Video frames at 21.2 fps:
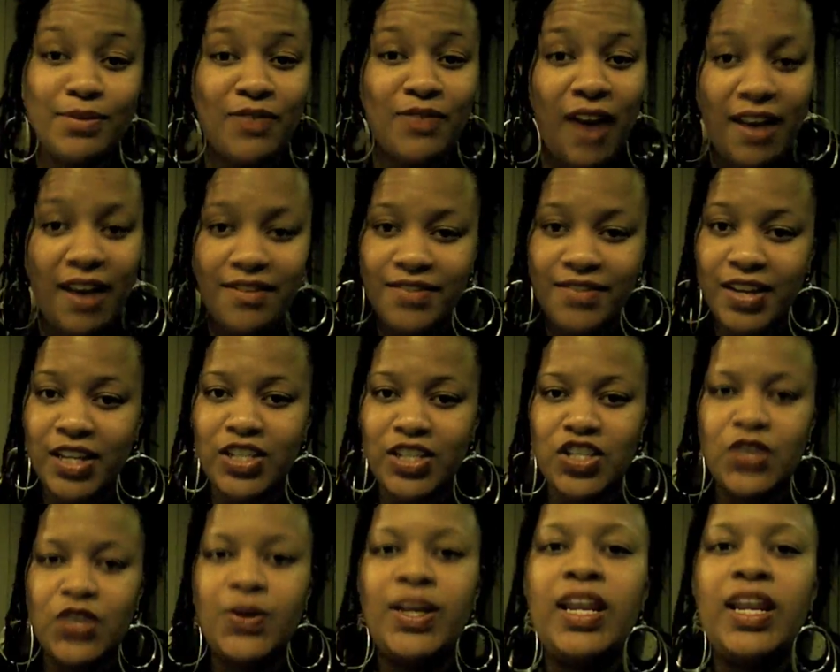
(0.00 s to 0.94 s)
5 if I can
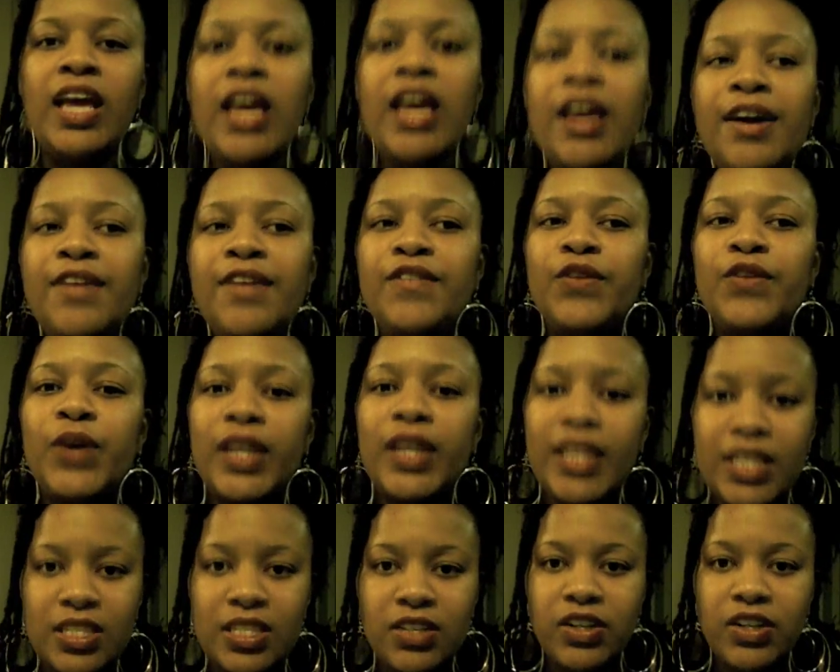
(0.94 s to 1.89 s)
do it, for at
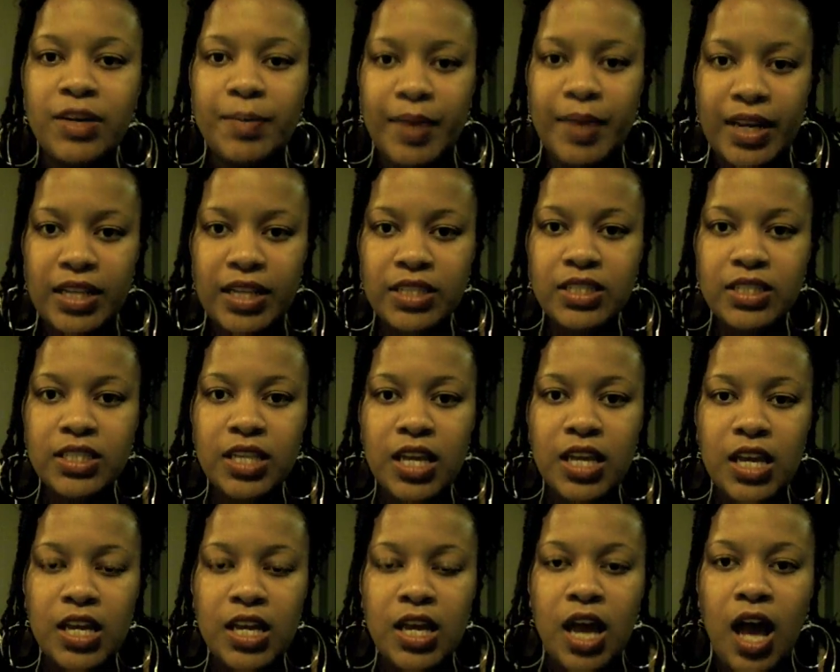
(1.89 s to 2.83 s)
least 30 minutes.
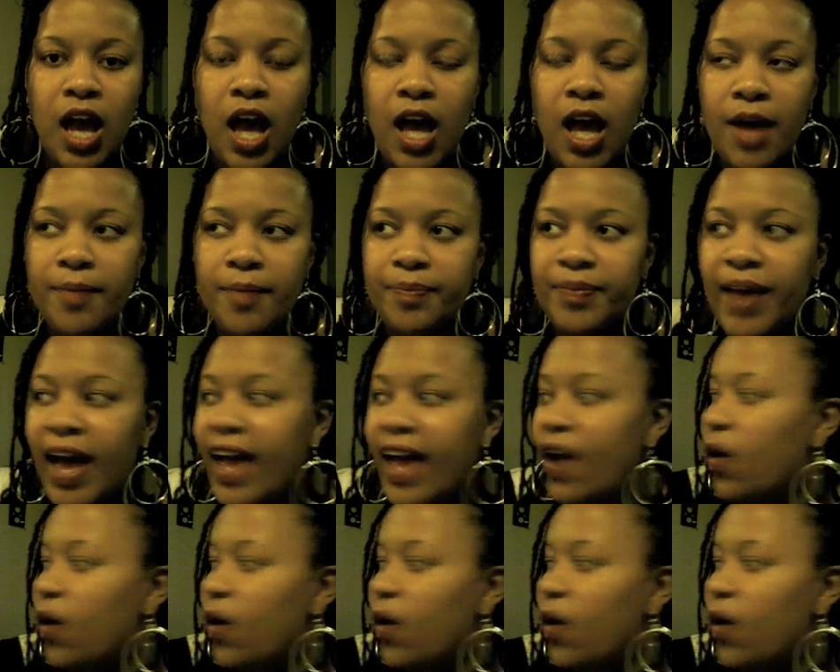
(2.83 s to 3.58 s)
I